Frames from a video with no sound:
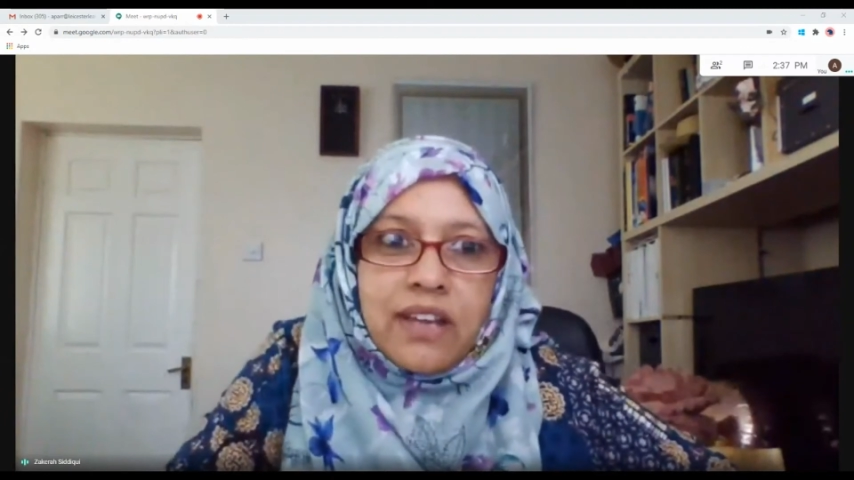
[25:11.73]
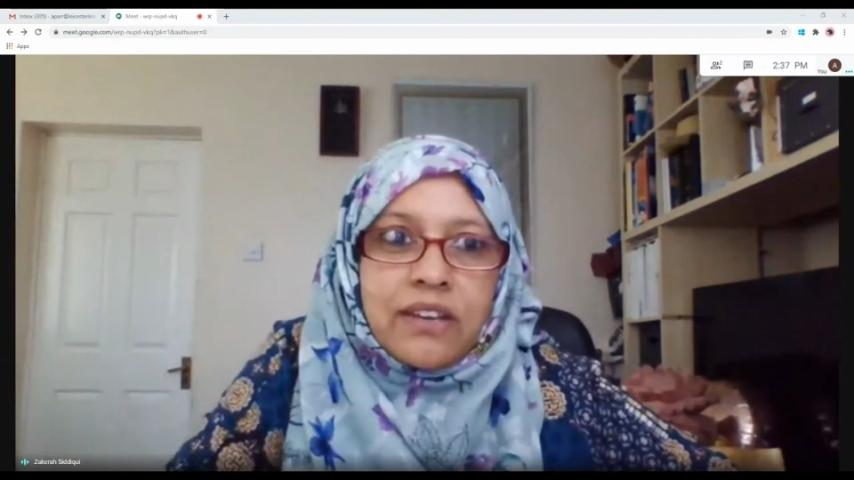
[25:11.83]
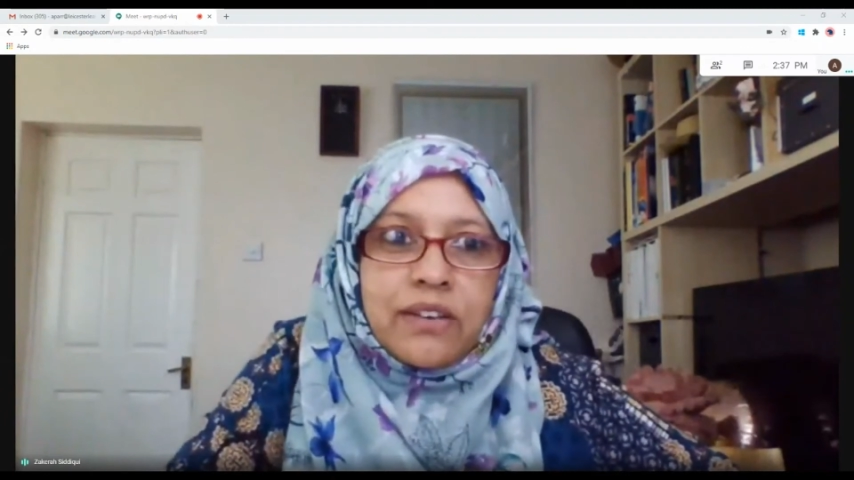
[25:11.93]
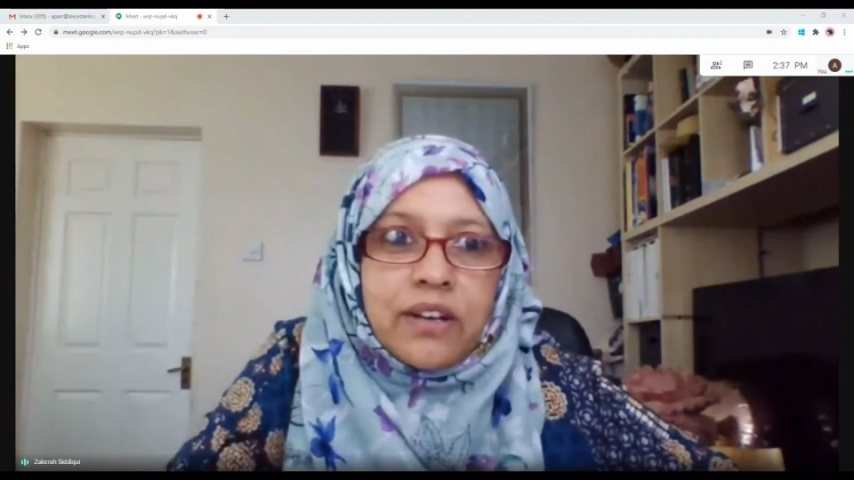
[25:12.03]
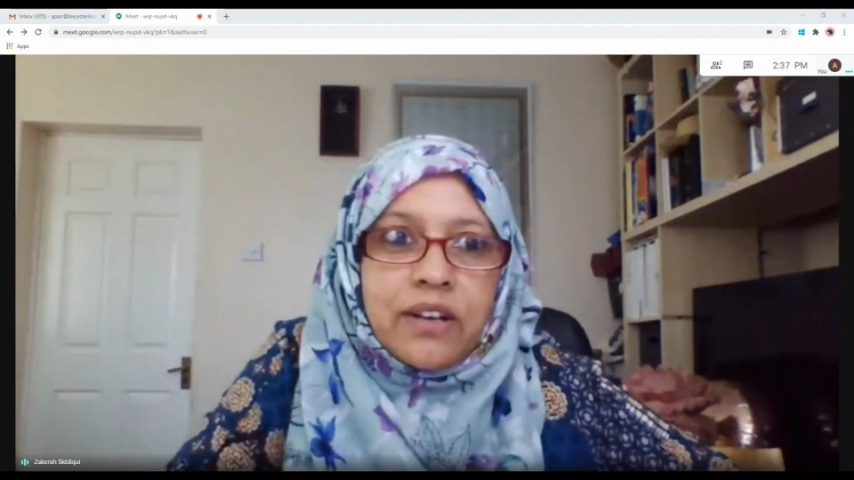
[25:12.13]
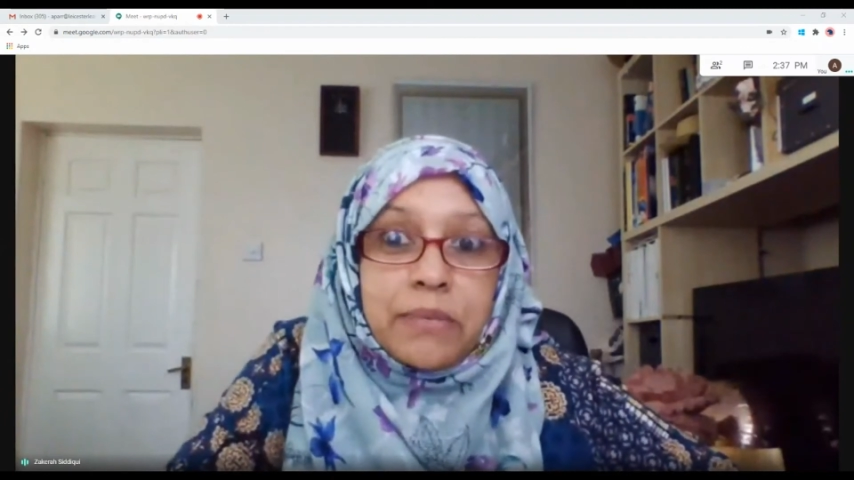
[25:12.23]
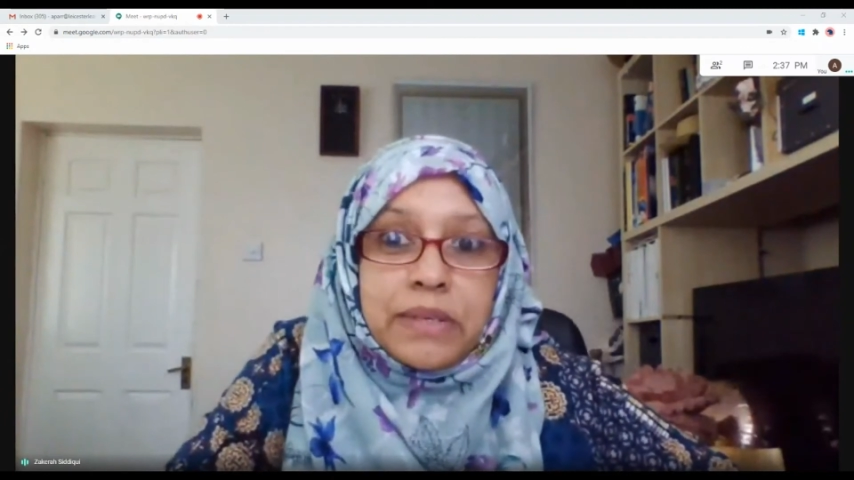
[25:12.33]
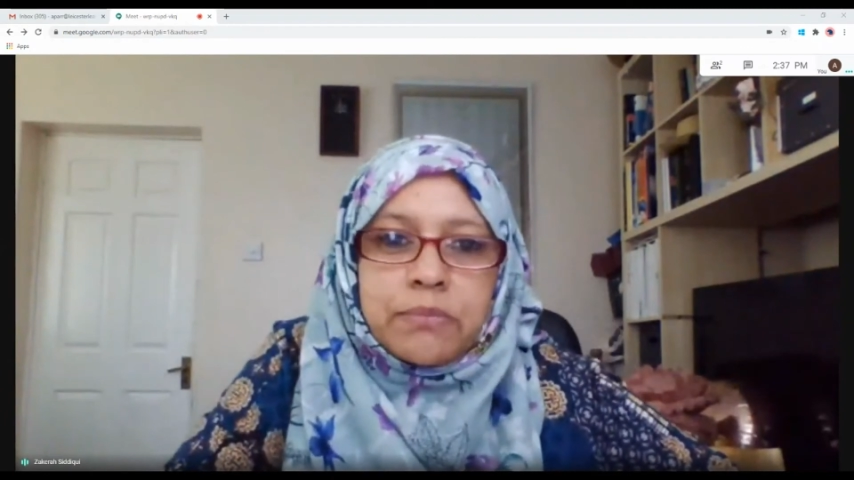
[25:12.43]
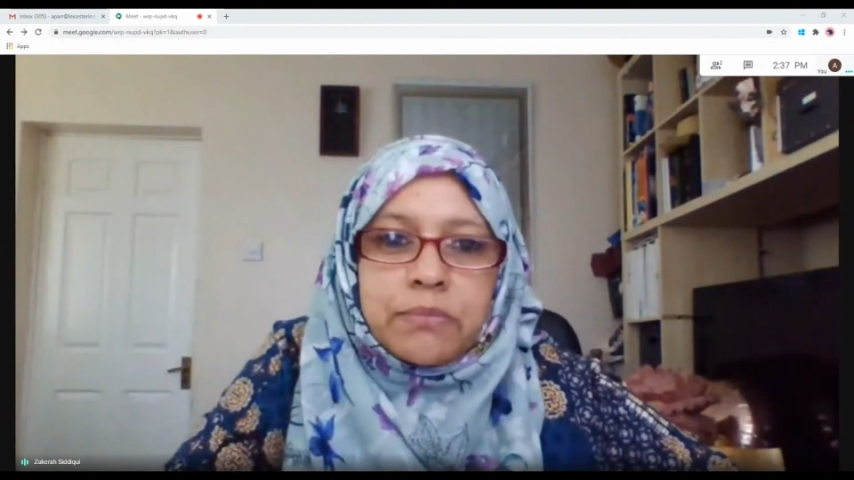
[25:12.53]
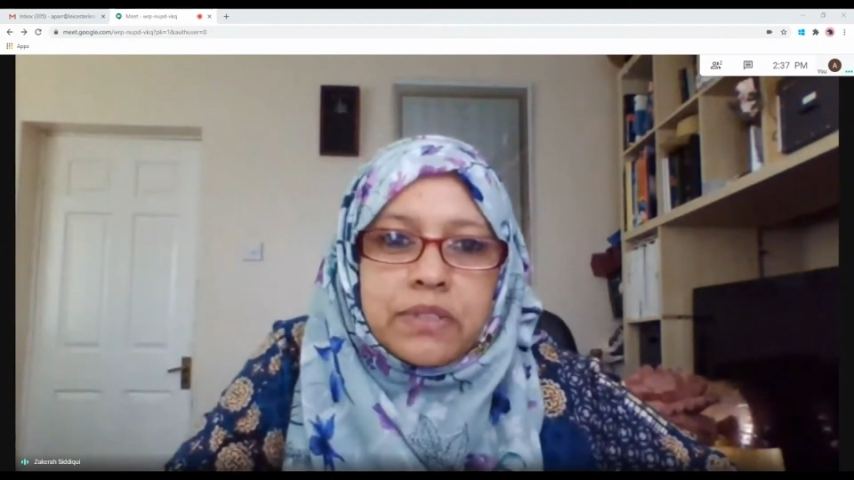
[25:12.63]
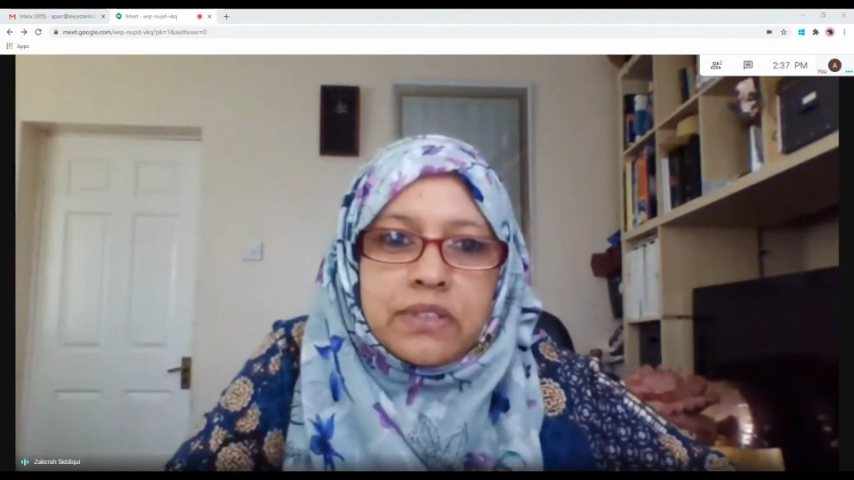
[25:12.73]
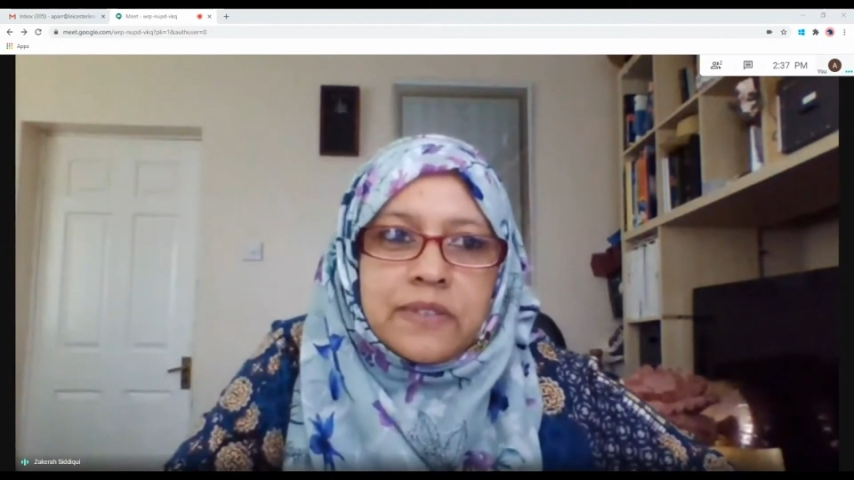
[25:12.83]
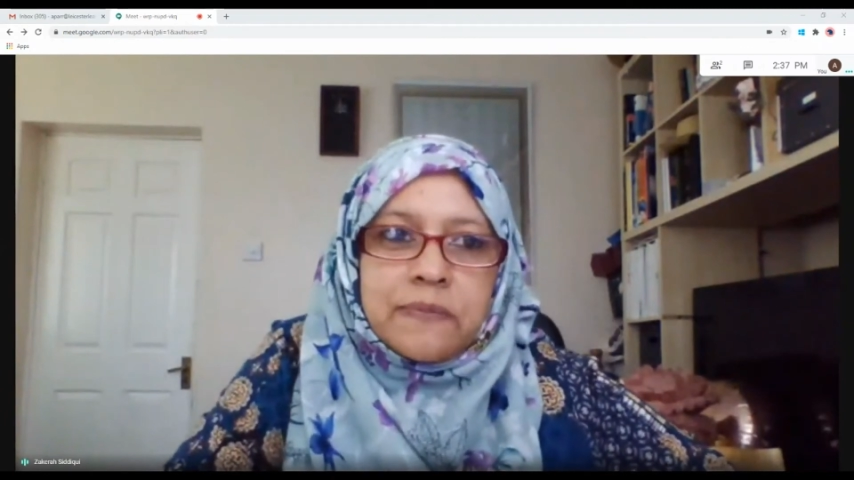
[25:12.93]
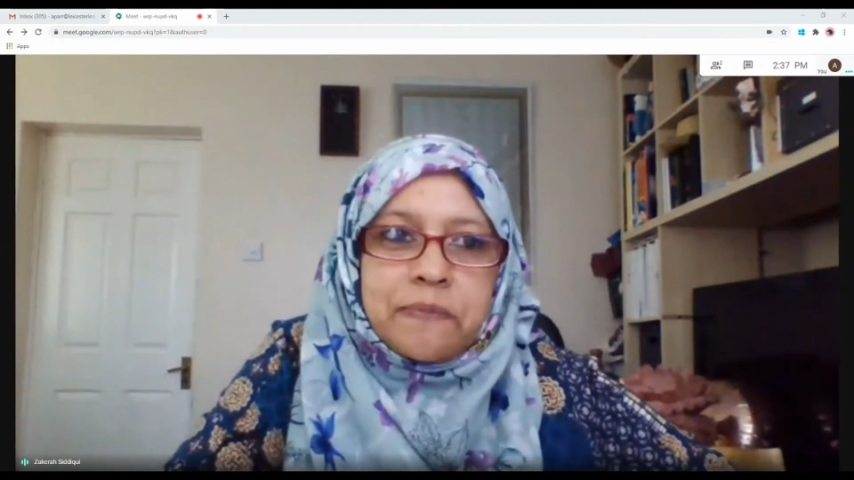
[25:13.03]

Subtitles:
and a commitment,